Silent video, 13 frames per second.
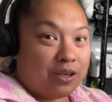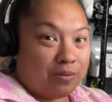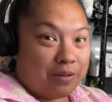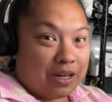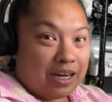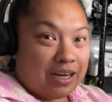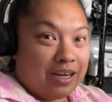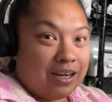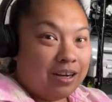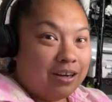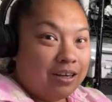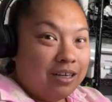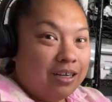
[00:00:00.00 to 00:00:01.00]
humid in
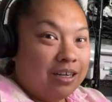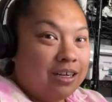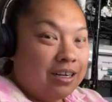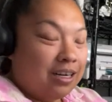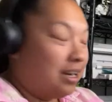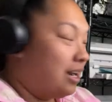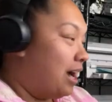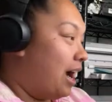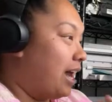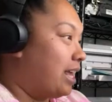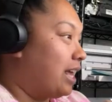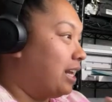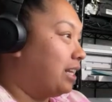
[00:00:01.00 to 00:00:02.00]
here,
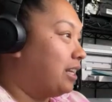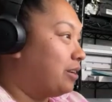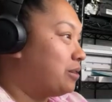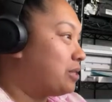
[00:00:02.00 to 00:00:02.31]
I get a little